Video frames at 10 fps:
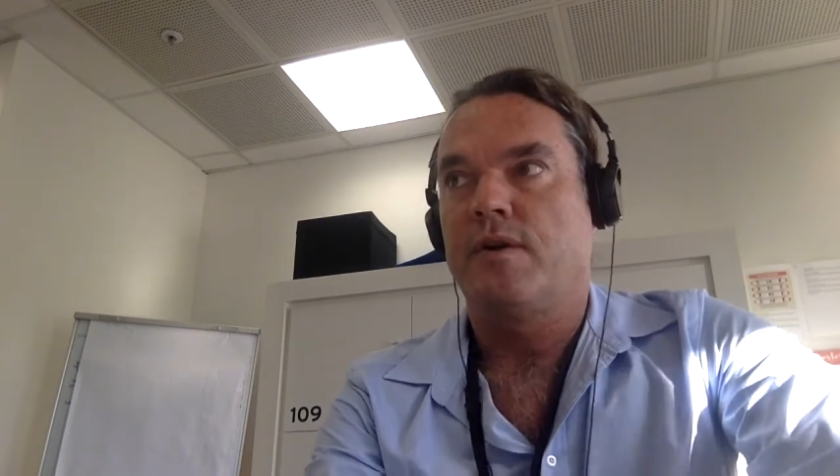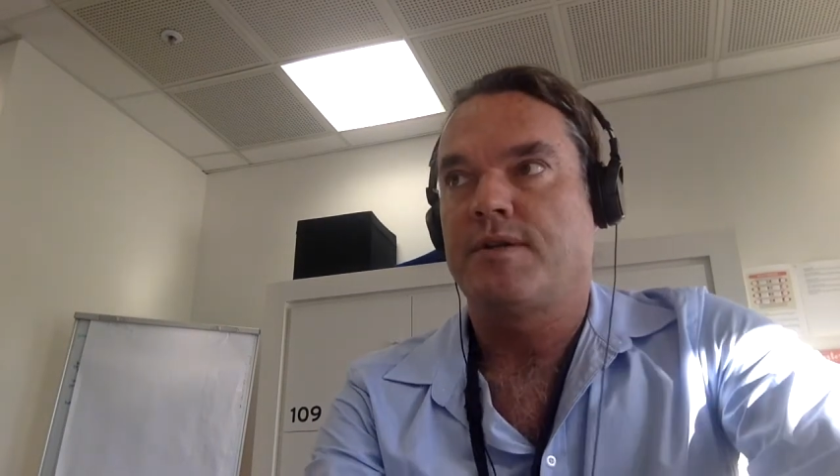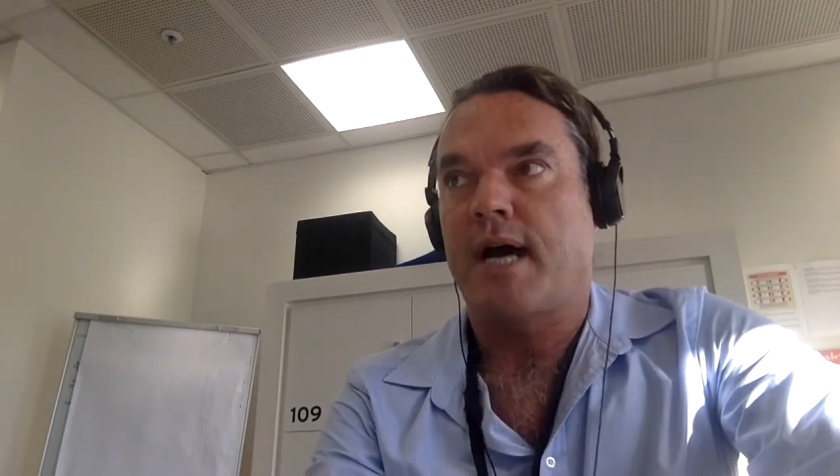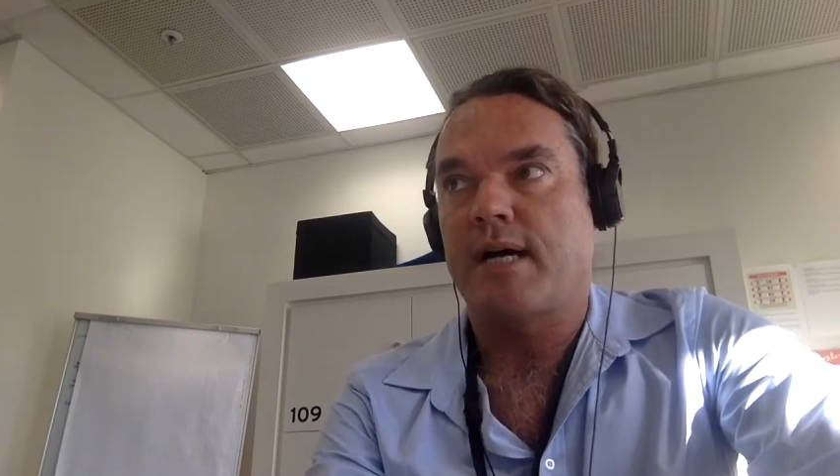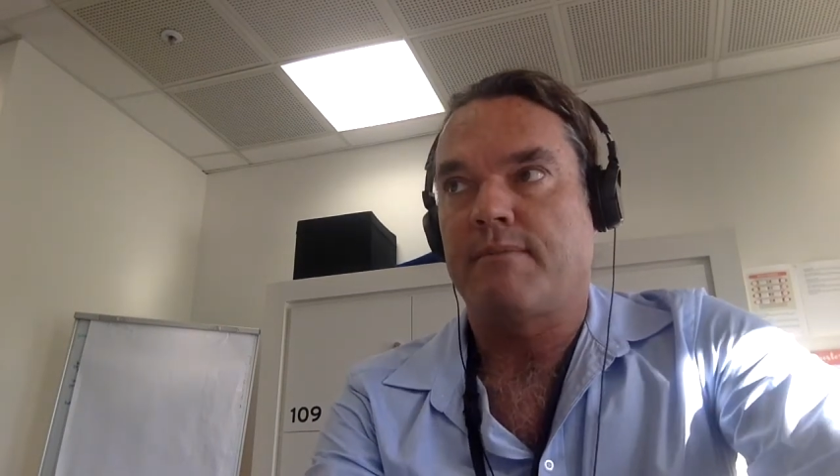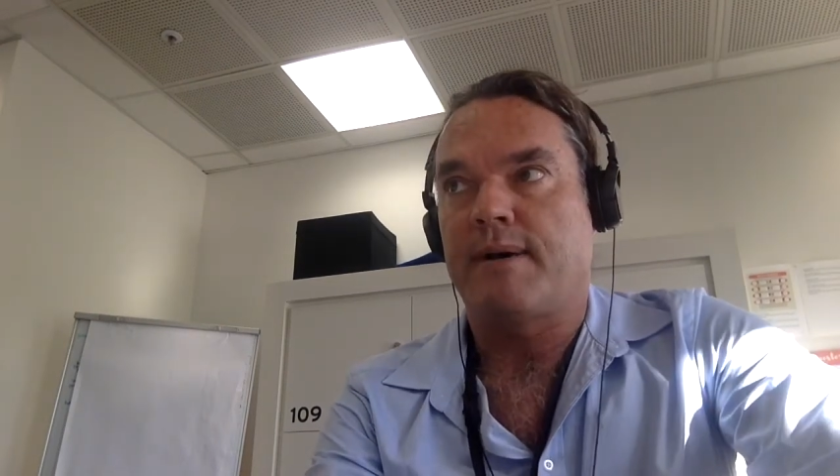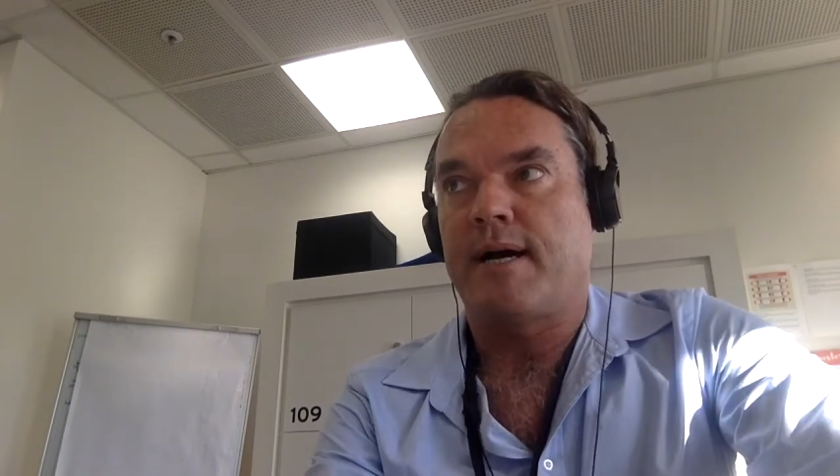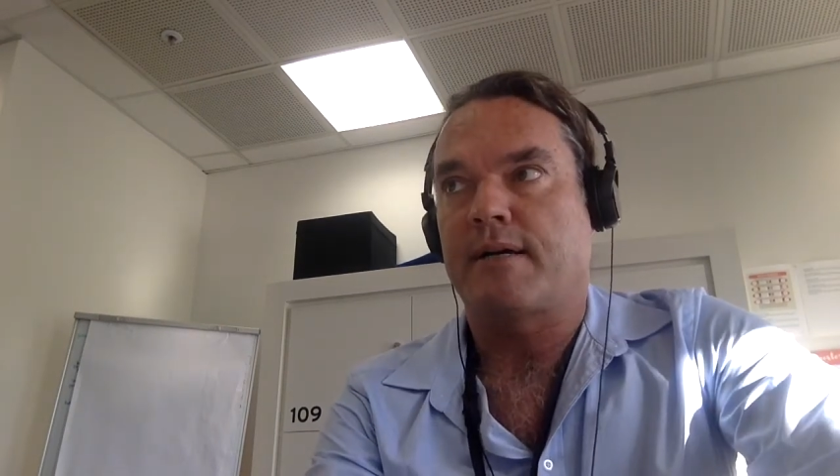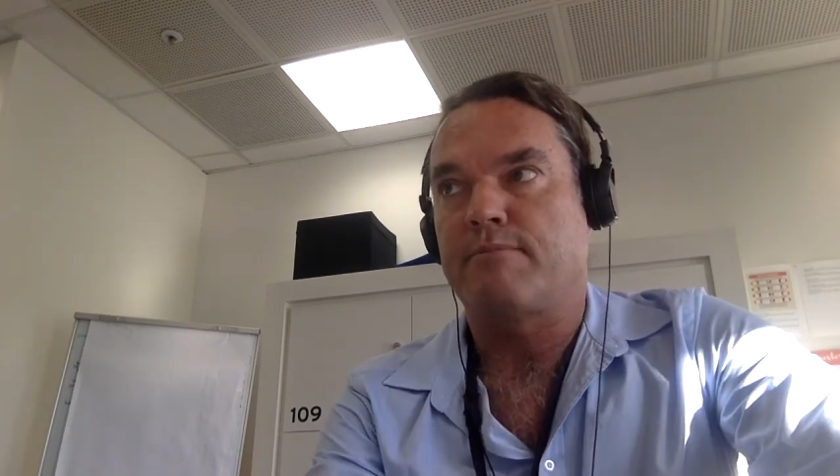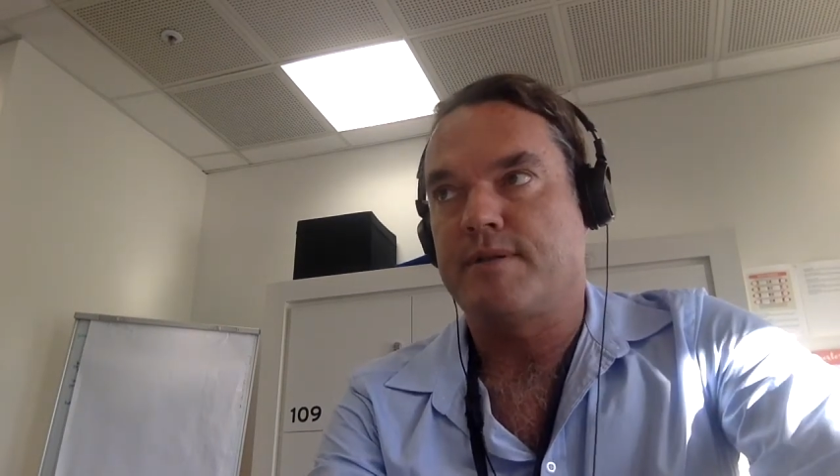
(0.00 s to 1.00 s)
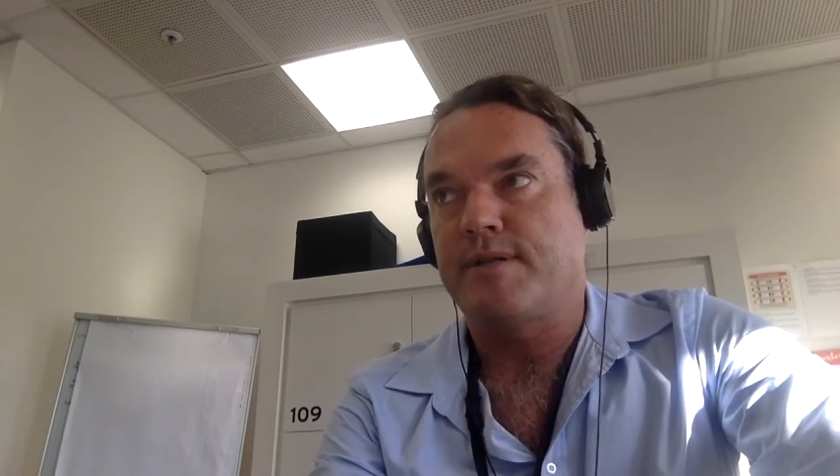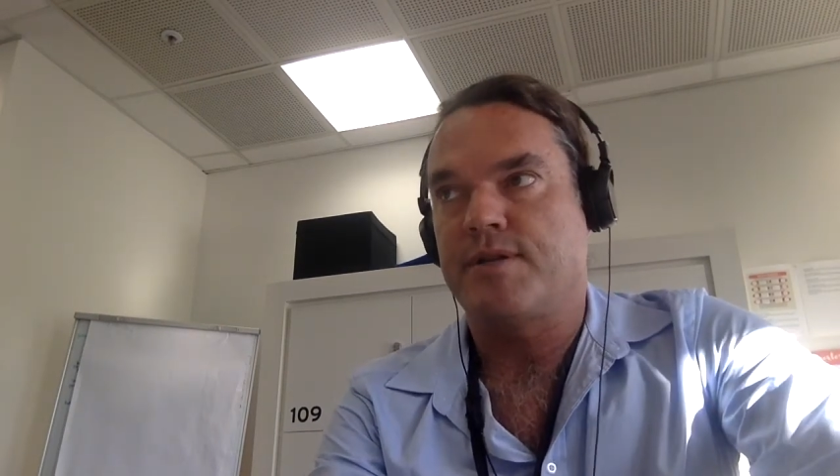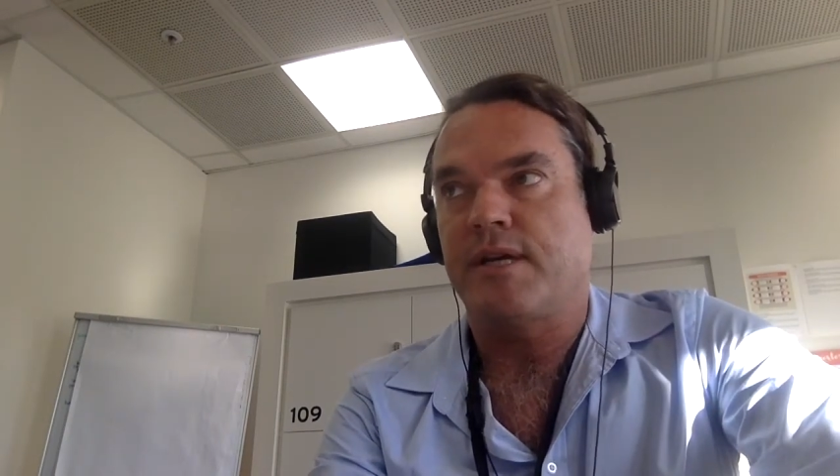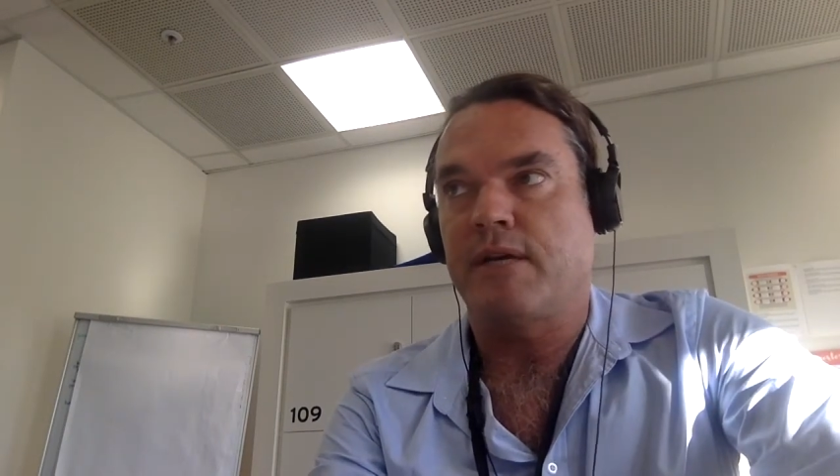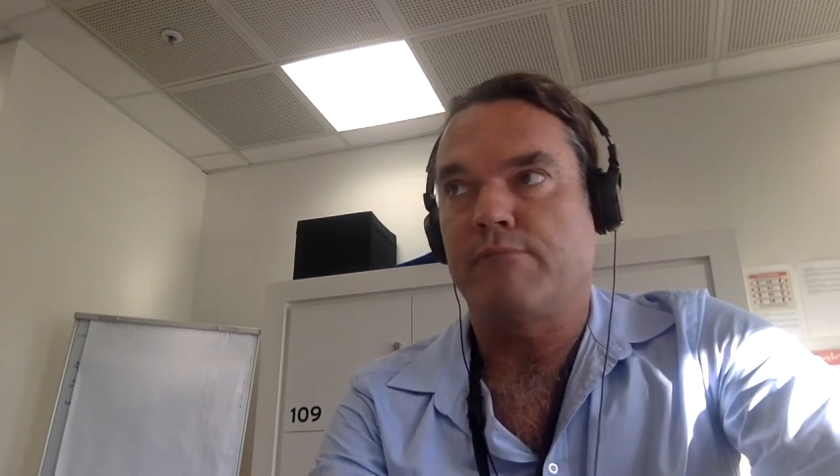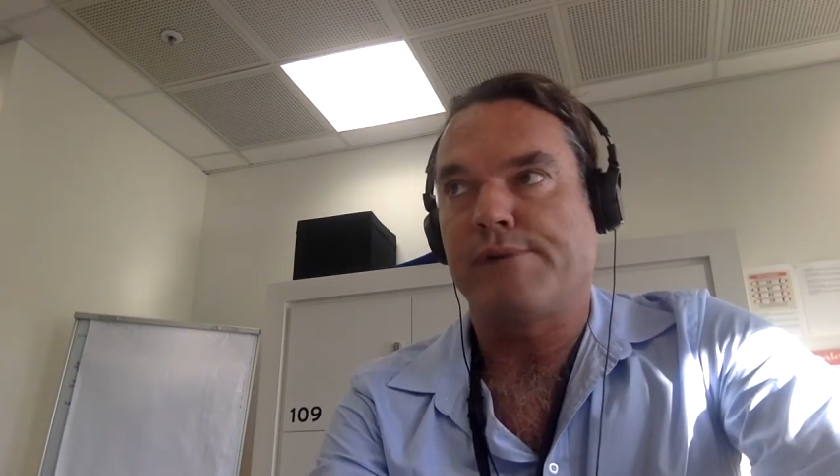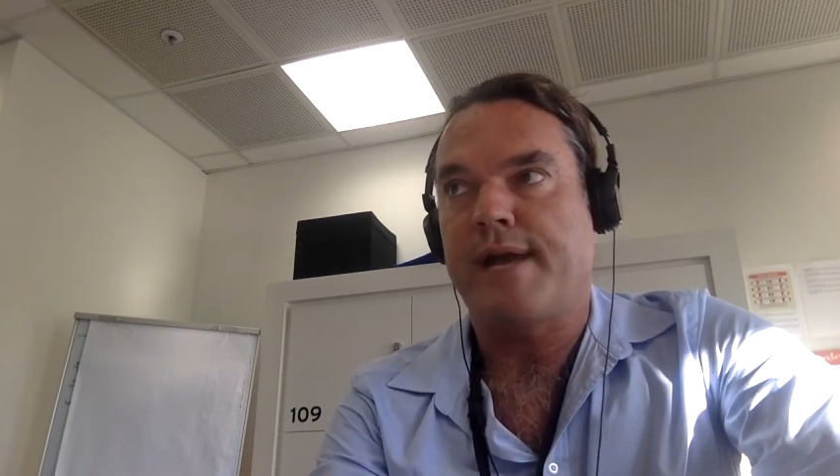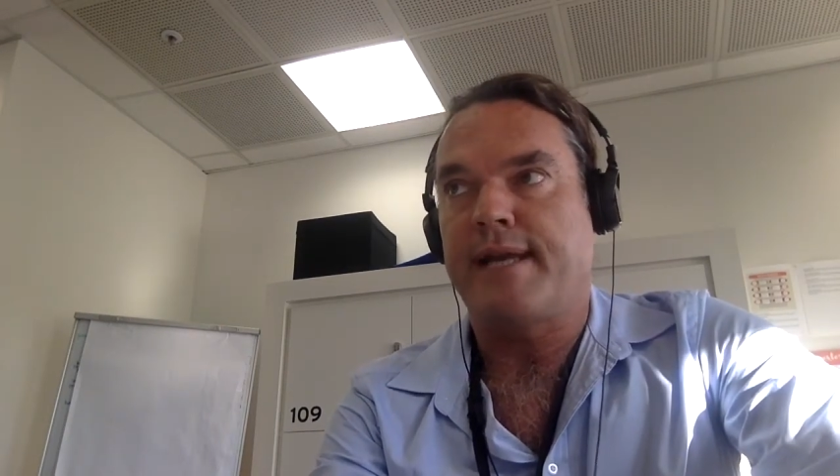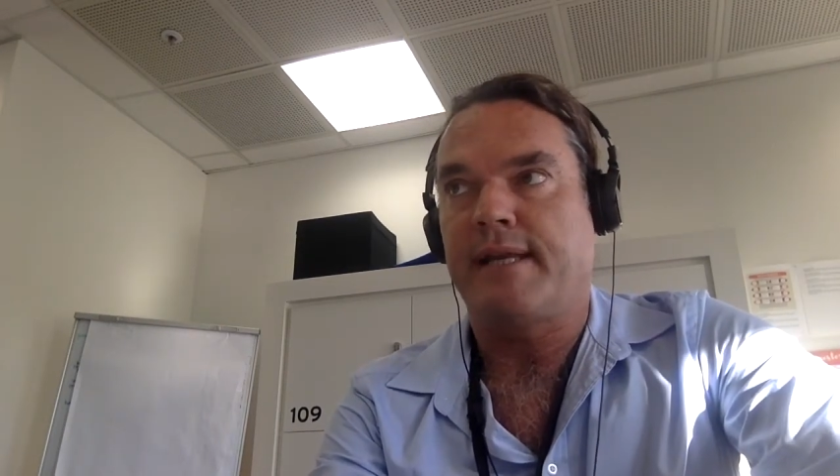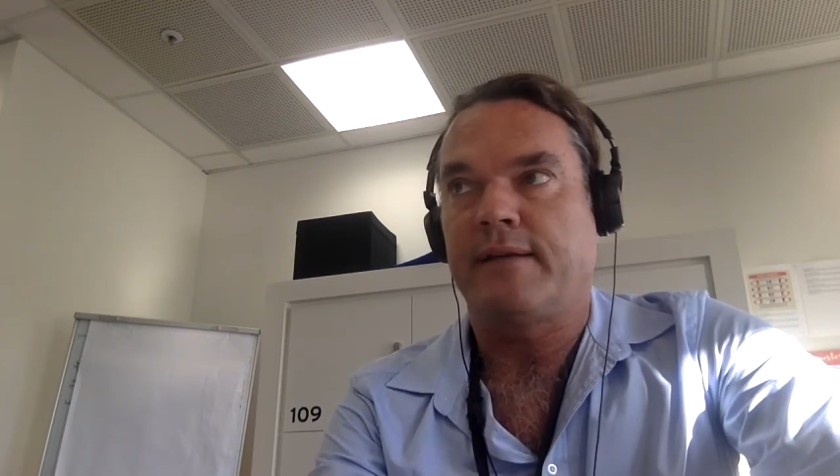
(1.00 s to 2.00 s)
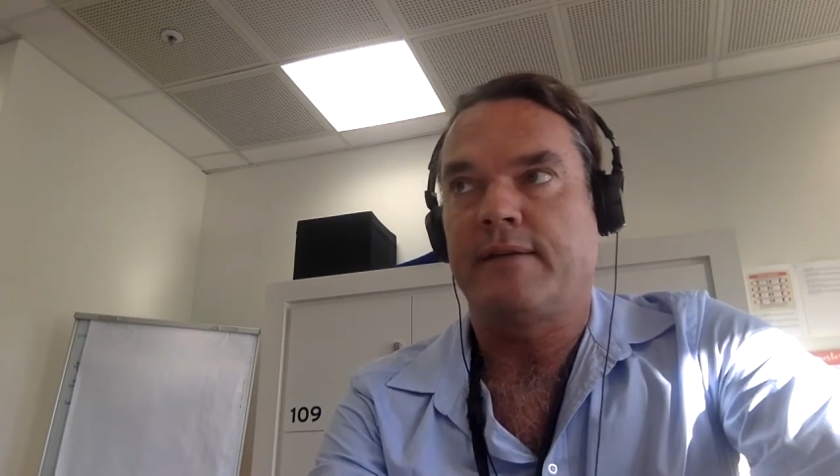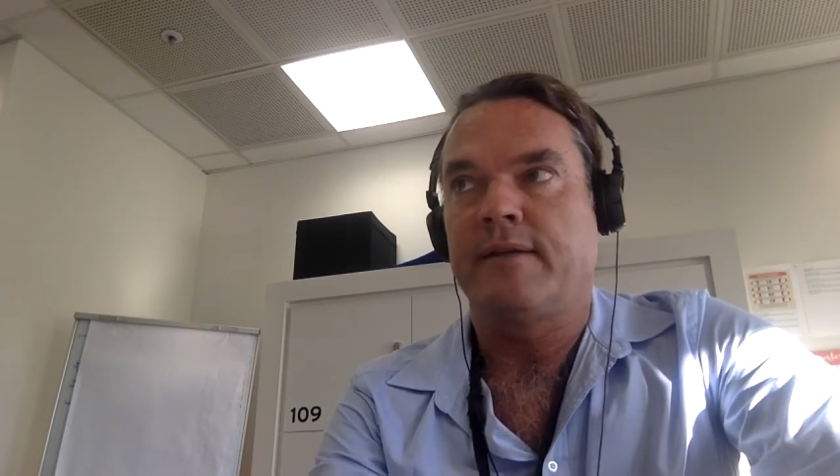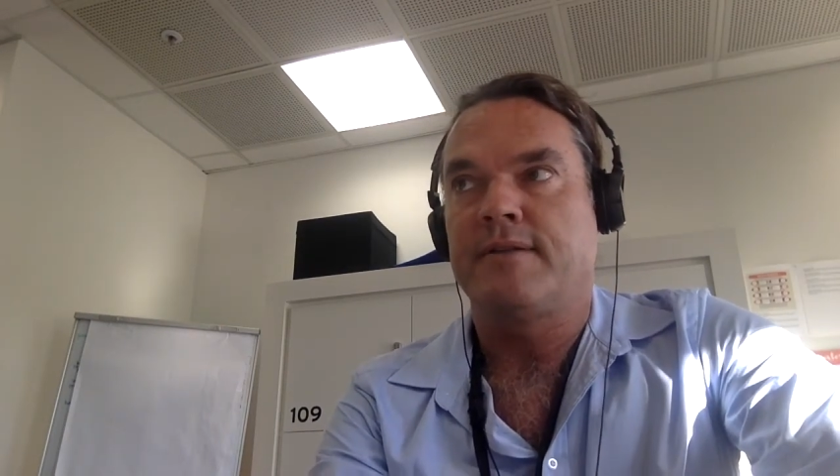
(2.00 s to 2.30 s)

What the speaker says: target market positioning and branding.